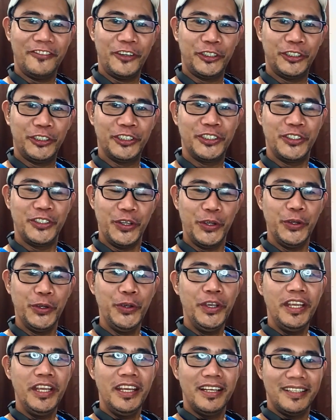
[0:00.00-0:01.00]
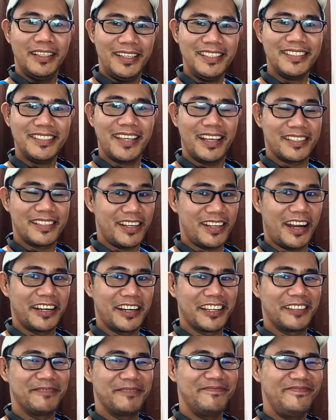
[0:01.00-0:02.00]
further ado, let's get
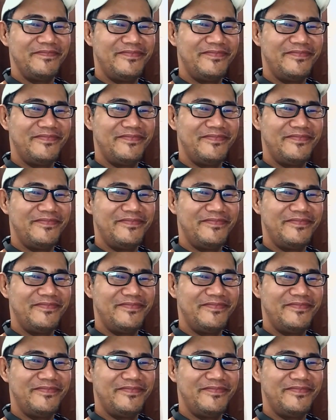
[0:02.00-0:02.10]
started.